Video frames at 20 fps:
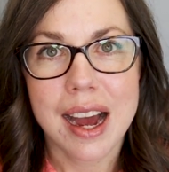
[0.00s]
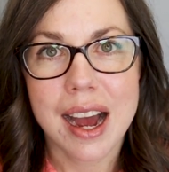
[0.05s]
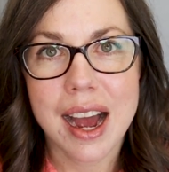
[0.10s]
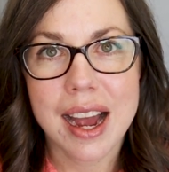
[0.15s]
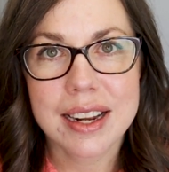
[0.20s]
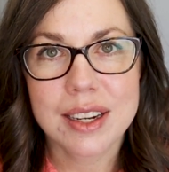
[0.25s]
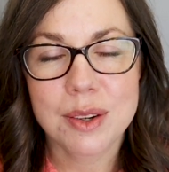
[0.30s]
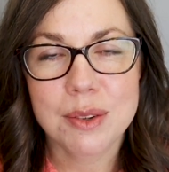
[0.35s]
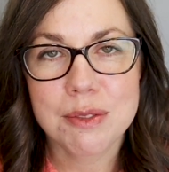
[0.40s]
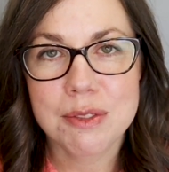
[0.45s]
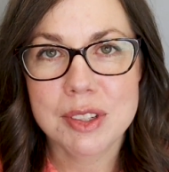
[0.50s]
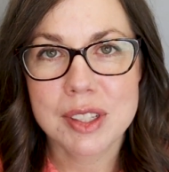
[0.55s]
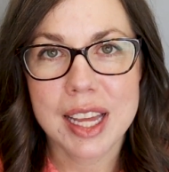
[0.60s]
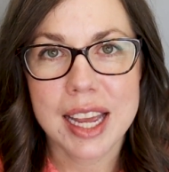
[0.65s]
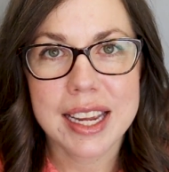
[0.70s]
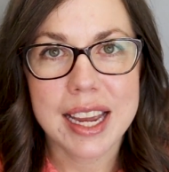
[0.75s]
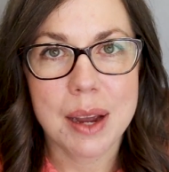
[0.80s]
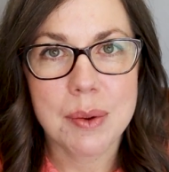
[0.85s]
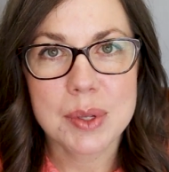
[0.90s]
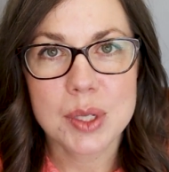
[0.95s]
I don't feel
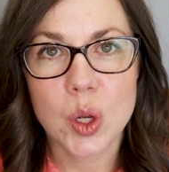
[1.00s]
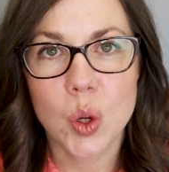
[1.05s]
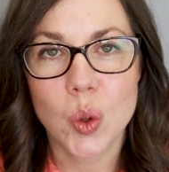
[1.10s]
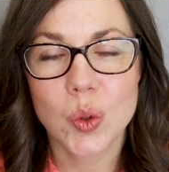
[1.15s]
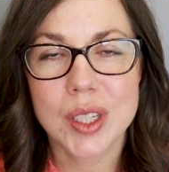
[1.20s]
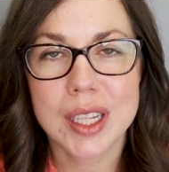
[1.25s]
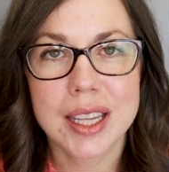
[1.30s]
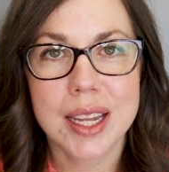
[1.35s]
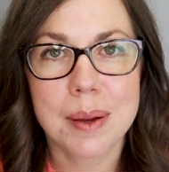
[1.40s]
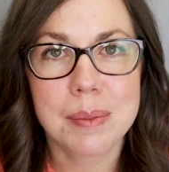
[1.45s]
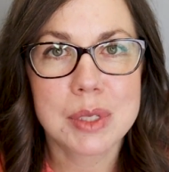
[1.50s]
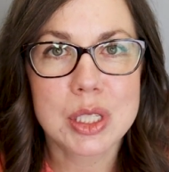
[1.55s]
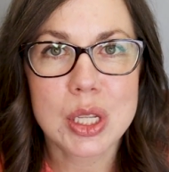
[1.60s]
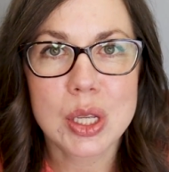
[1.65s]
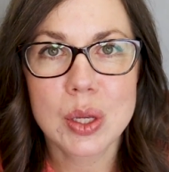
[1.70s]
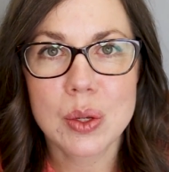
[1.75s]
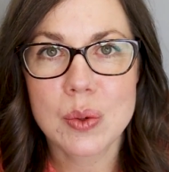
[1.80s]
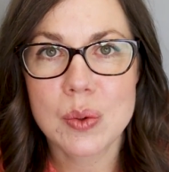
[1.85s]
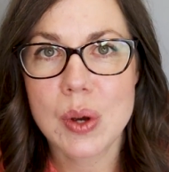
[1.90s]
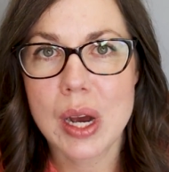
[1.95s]
like I was holding them
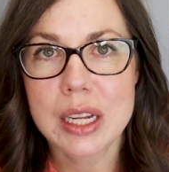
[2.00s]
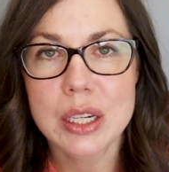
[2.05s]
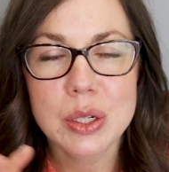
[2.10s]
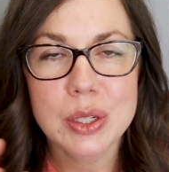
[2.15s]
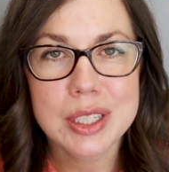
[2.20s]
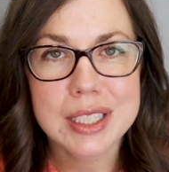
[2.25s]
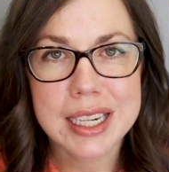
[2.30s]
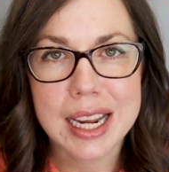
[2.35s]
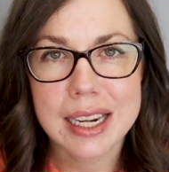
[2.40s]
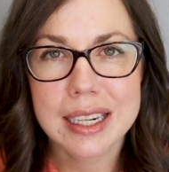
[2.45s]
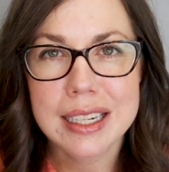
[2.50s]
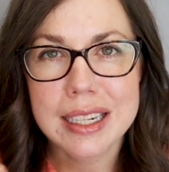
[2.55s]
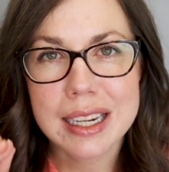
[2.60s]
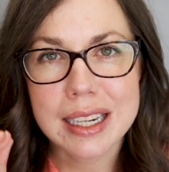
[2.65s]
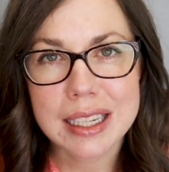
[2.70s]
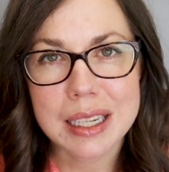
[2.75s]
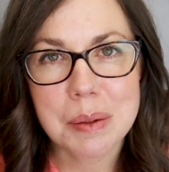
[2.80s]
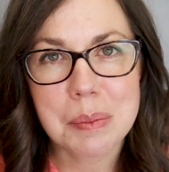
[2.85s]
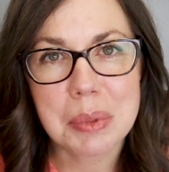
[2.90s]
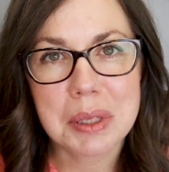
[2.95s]
to understanding
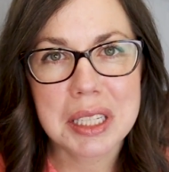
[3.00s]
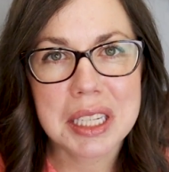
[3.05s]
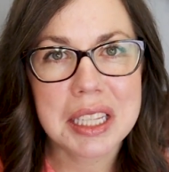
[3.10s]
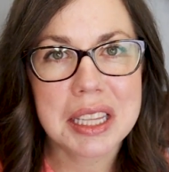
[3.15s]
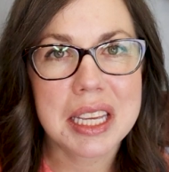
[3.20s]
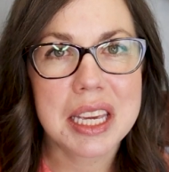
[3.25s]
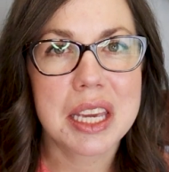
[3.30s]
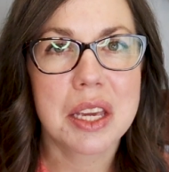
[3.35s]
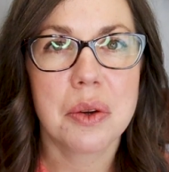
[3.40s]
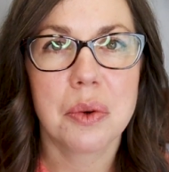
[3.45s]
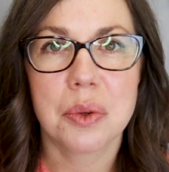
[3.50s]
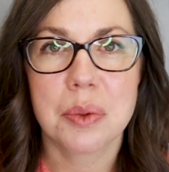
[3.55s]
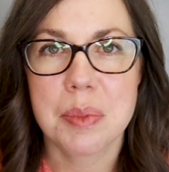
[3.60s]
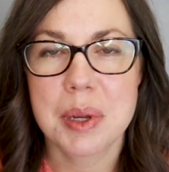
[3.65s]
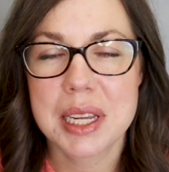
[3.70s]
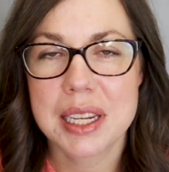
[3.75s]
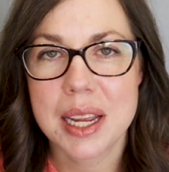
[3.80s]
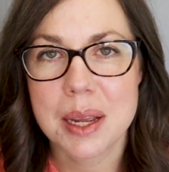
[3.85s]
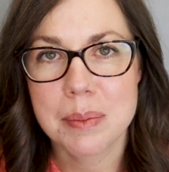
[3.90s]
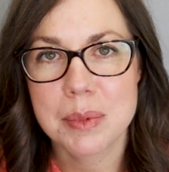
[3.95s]
it completely or
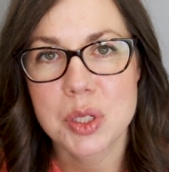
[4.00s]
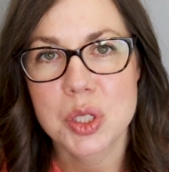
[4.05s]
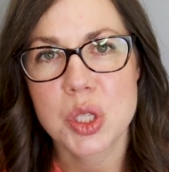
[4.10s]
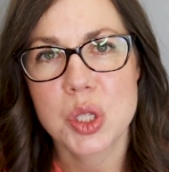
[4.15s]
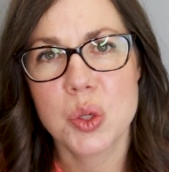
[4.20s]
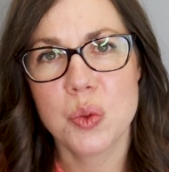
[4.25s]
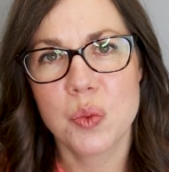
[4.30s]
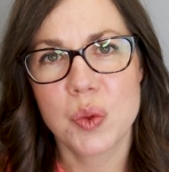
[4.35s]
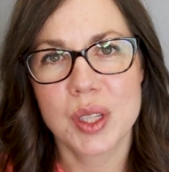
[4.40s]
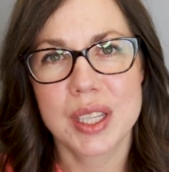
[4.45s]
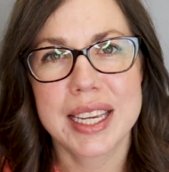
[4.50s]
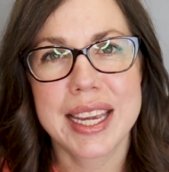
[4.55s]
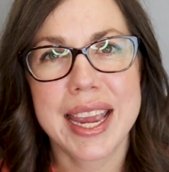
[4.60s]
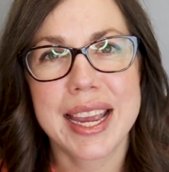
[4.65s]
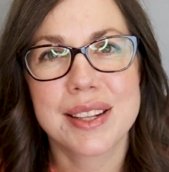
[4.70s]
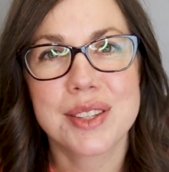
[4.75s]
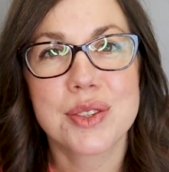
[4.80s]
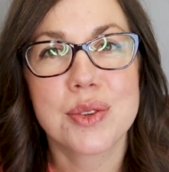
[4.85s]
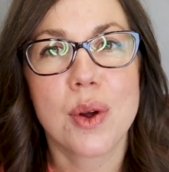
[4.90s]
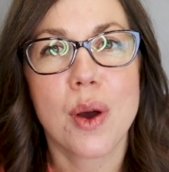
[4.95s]
being able to really
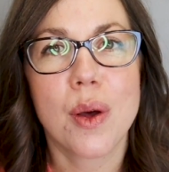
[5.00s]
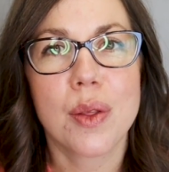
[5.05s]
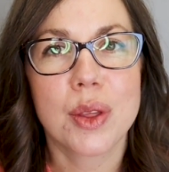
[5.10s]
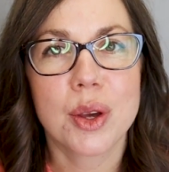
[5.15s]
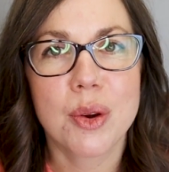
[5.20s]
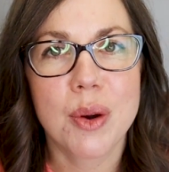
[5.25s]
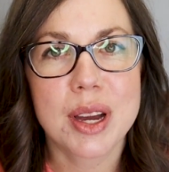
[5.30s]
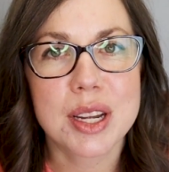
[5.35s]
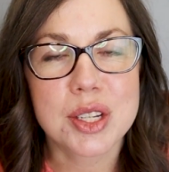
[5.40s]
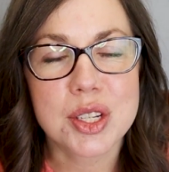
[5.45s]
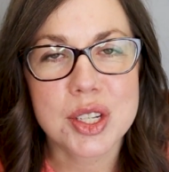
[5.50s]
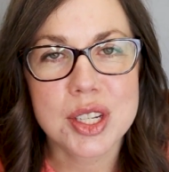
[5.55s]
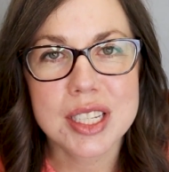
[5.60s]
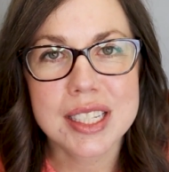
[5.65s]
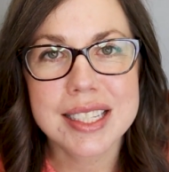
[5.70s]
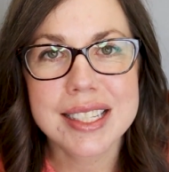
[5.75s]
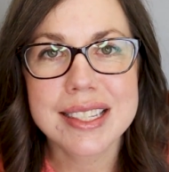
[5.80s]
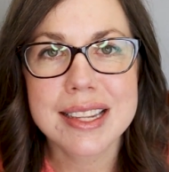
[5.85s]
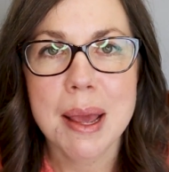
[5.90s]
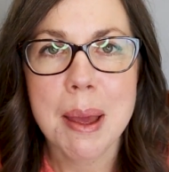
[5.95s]
answer all the
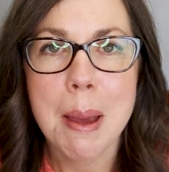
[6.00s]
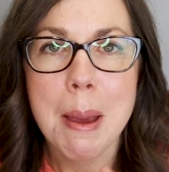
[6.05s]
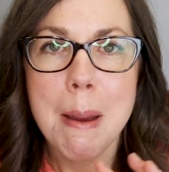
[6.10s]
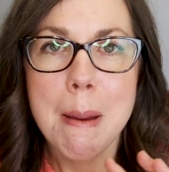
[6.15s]
questions,